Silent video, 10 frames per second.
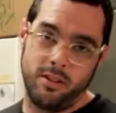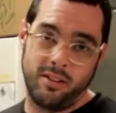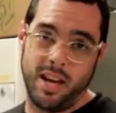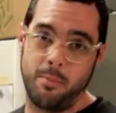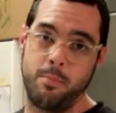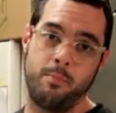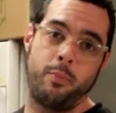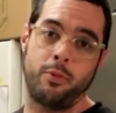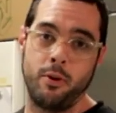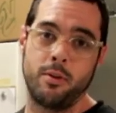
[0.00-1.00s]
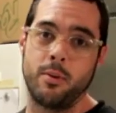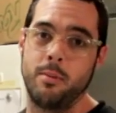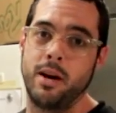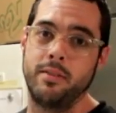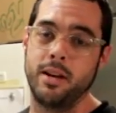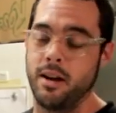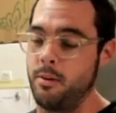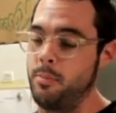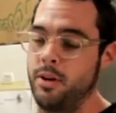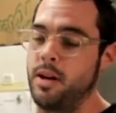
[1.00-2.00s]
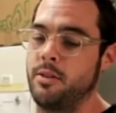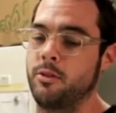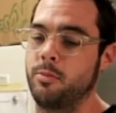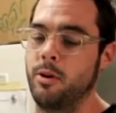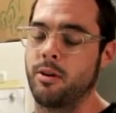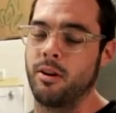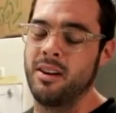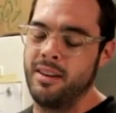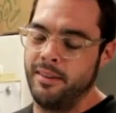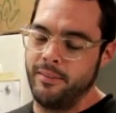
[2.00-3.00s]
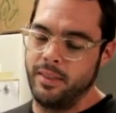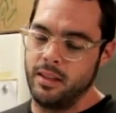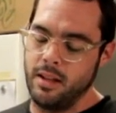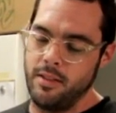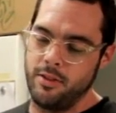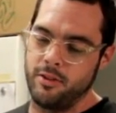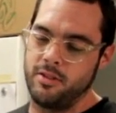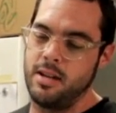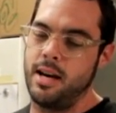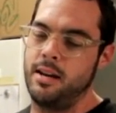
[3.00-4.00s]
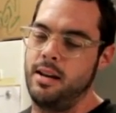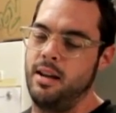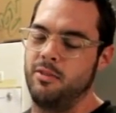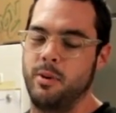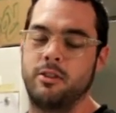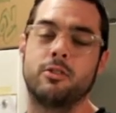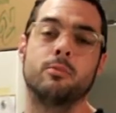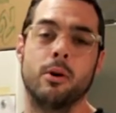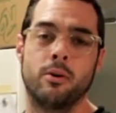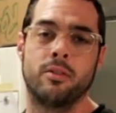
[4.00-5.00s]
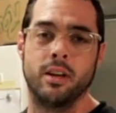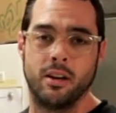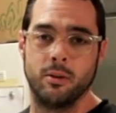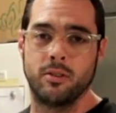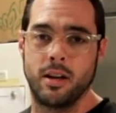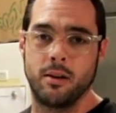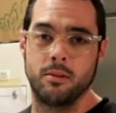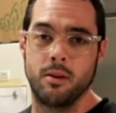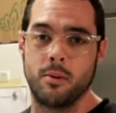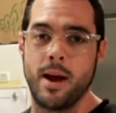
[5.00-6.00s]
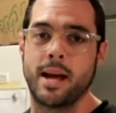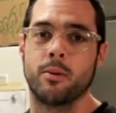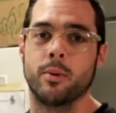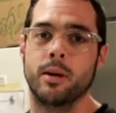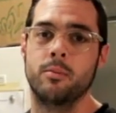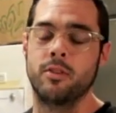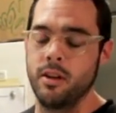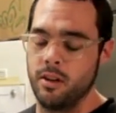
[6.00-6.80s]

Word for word: you can just kind of throw the rub on there, put it on the smoker, there's not as much smoke that goes on a, a, rack of ribs,